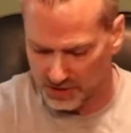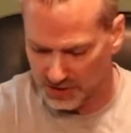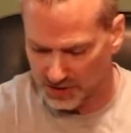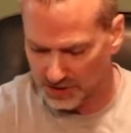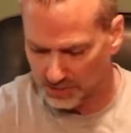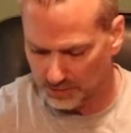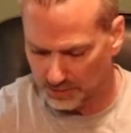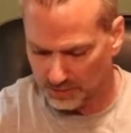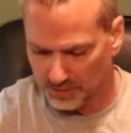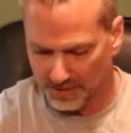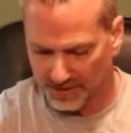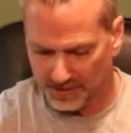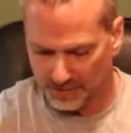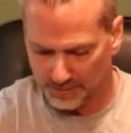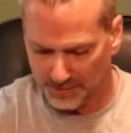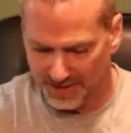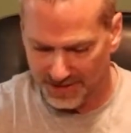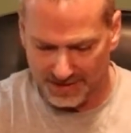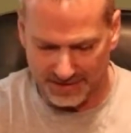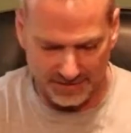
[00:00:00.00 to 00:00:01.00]
she would
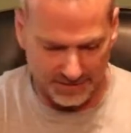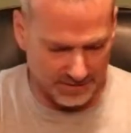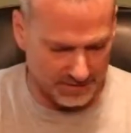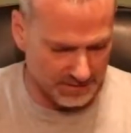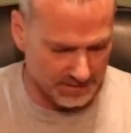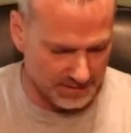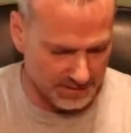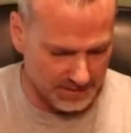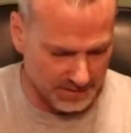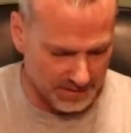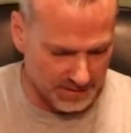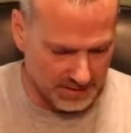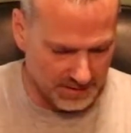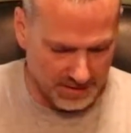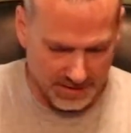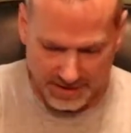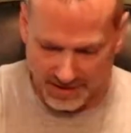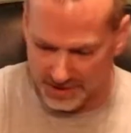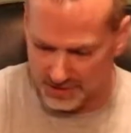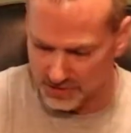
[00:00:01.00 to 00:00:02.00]
recommend,
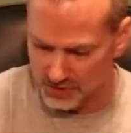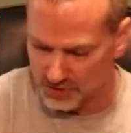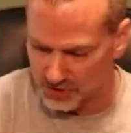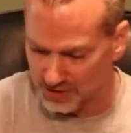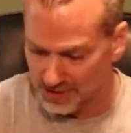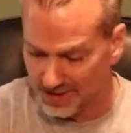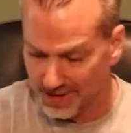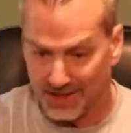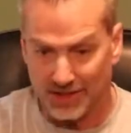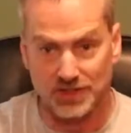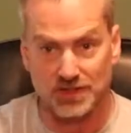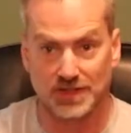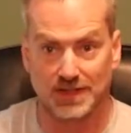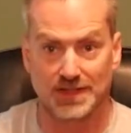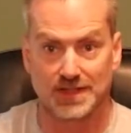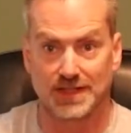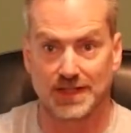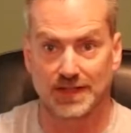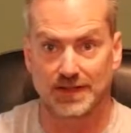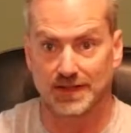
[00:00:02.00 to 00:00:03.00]
and she actually
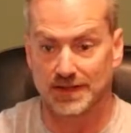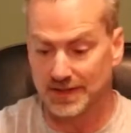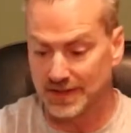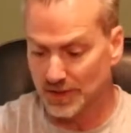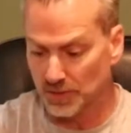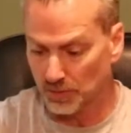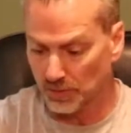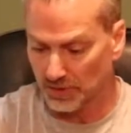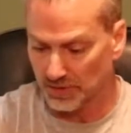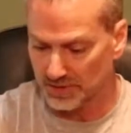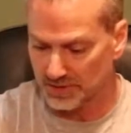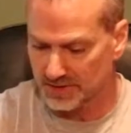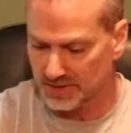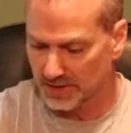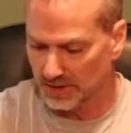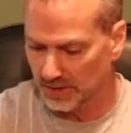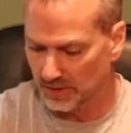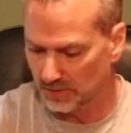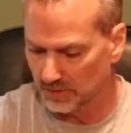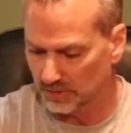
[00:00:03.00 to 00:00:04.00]
said the Neewer.
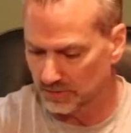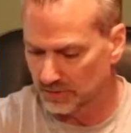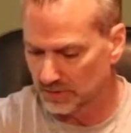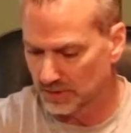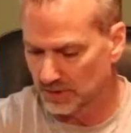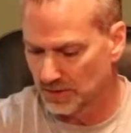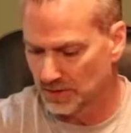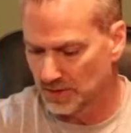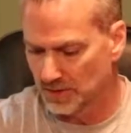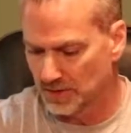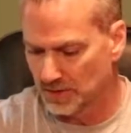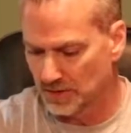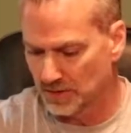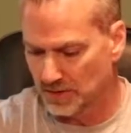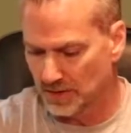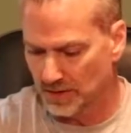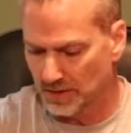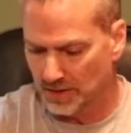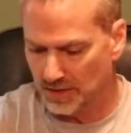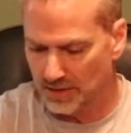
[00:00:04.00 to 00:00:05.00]
So
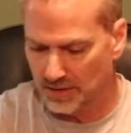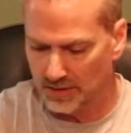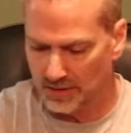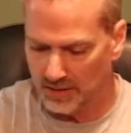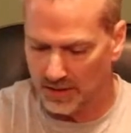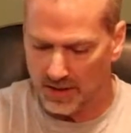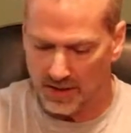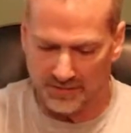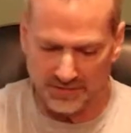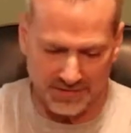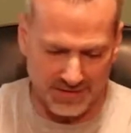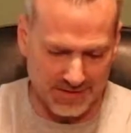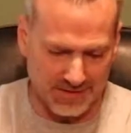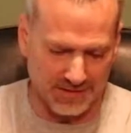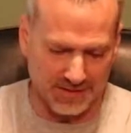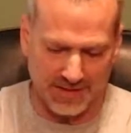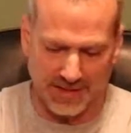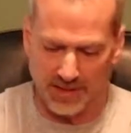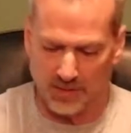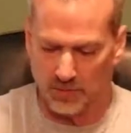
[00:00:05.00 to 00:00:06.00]

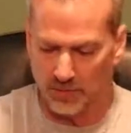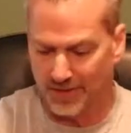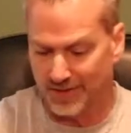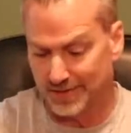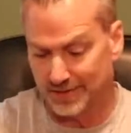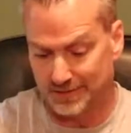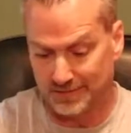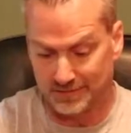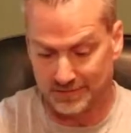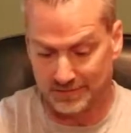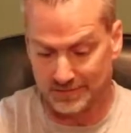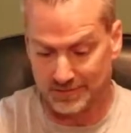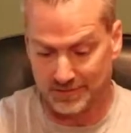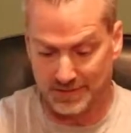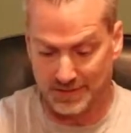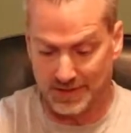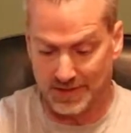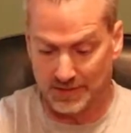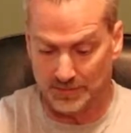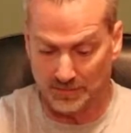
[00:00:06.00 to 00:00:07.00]
obviously I went and
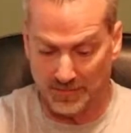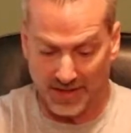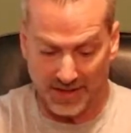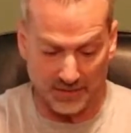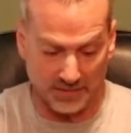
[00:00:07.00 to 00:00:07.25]
did my